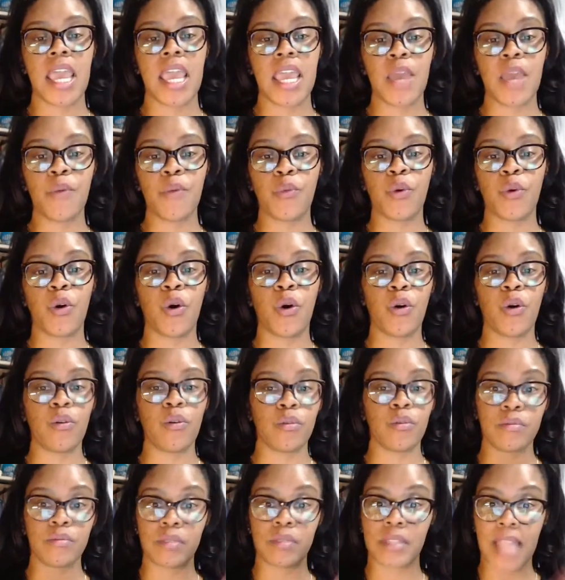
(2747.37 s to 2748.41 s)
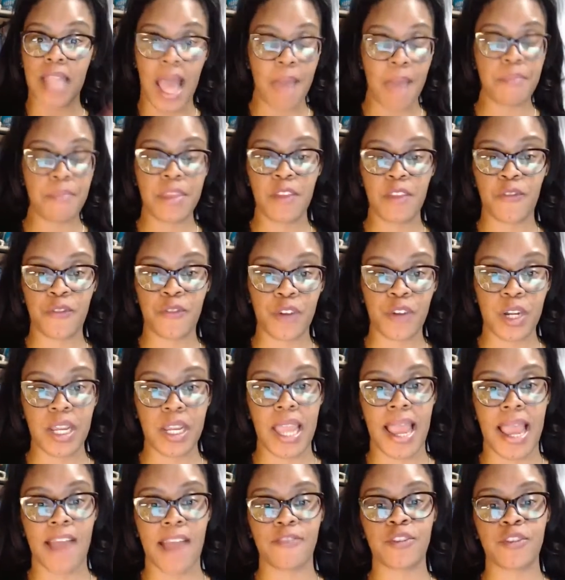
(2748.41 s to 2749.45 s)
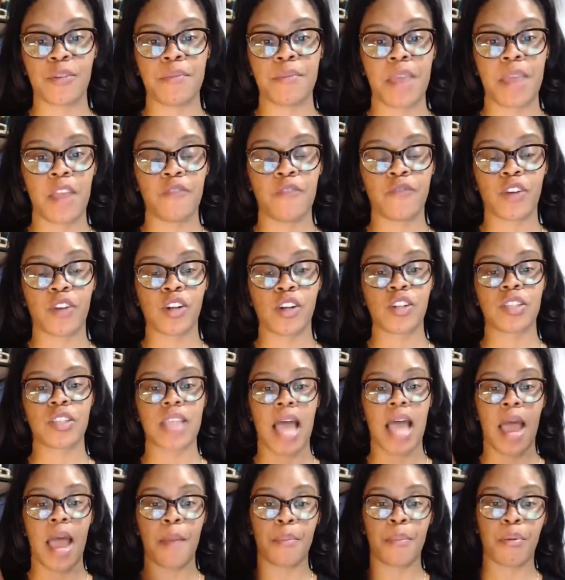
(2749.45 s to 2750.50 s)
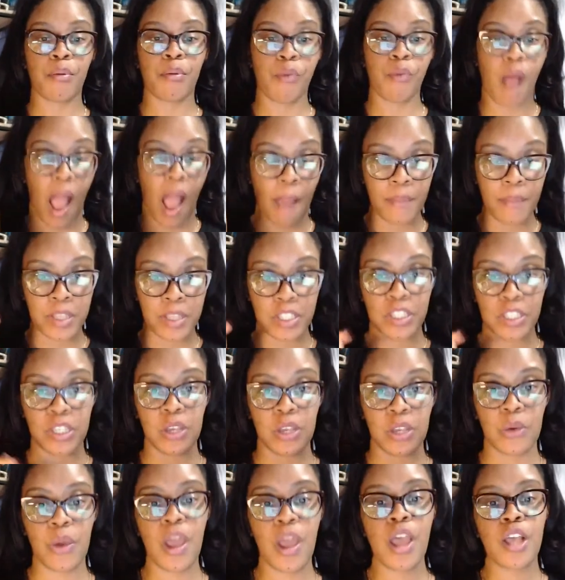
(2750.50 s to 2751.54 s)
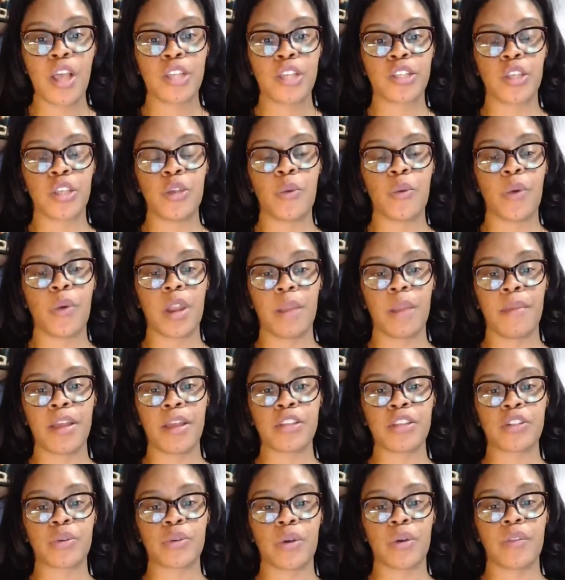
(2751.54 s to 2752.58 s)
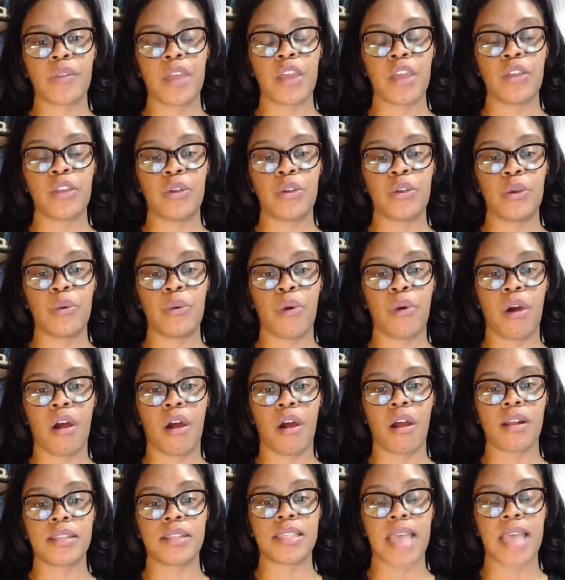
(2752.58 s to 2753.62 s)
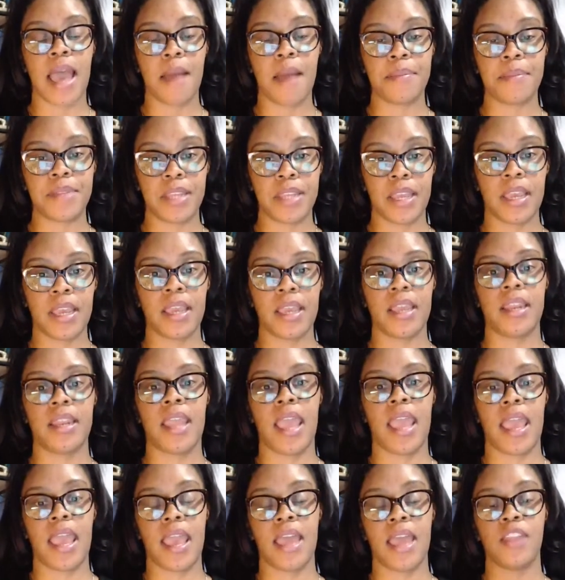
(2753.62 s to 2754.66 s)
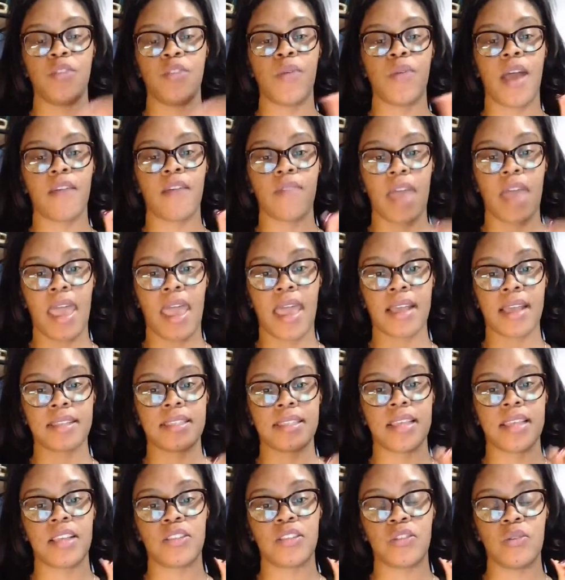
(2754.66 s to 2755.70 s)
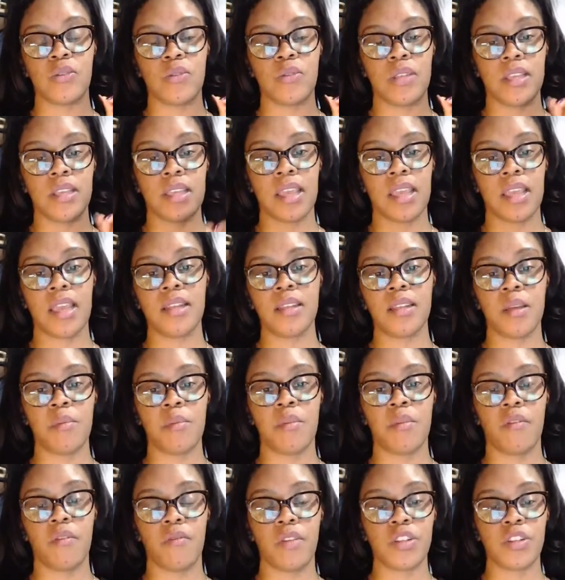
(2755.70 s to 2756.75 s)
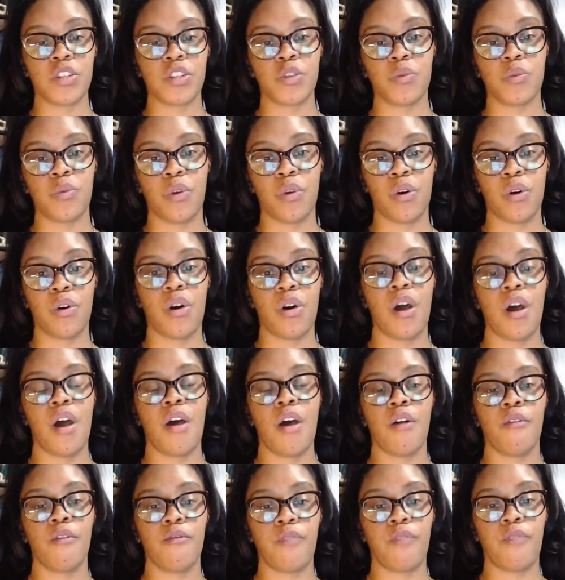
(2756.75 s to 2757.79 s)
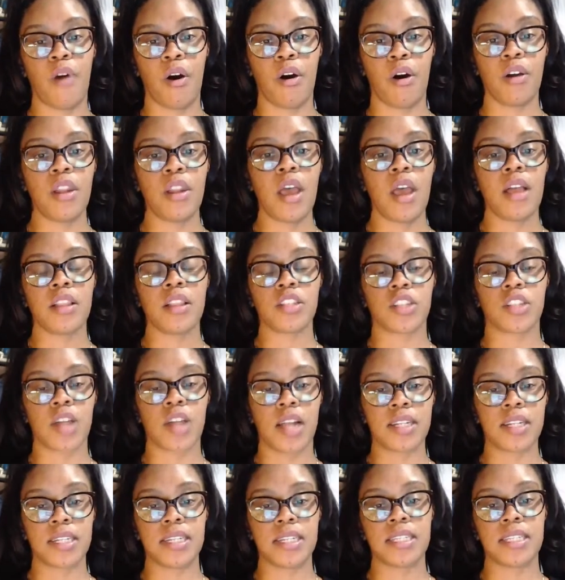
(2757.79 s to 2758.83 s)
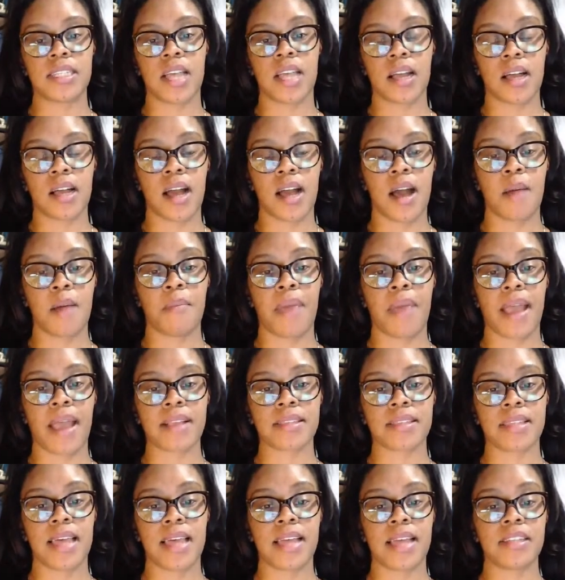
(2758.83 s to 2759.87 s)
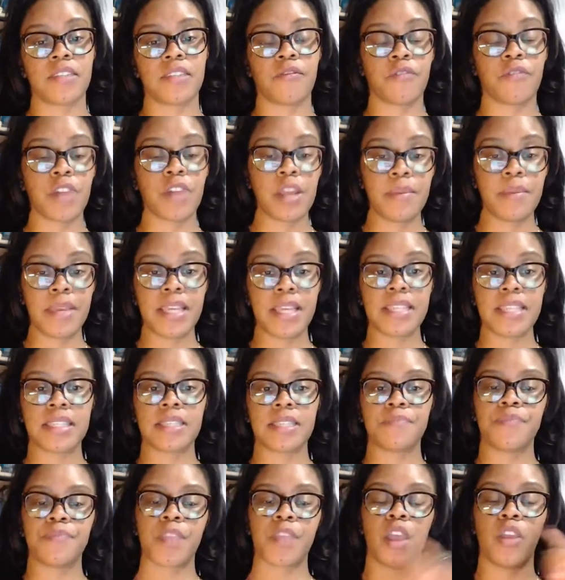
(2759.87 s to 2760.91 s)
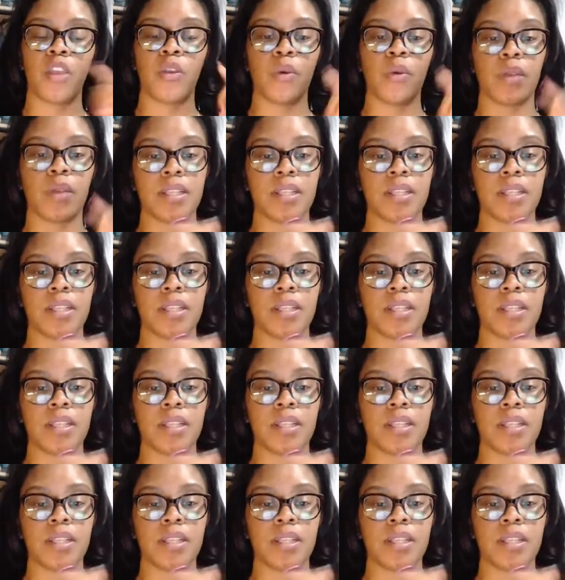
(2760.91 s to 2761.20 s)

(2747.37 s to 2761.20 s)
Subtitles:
It will not be free after May 1st, I promise you. So you want to make sure that you are tapped in and you have access to the Kingdom Visual Vault, LaShawnJenise.com/freebies. You